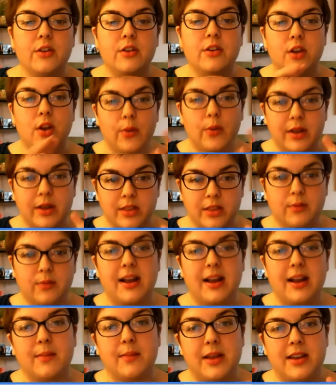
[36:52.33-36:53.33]
knowing the
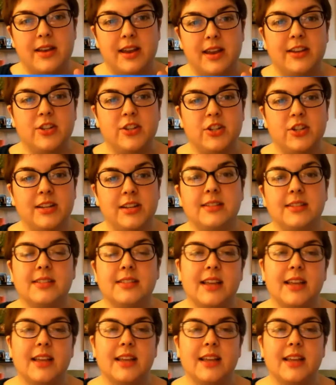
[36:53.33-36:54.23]
recommendations,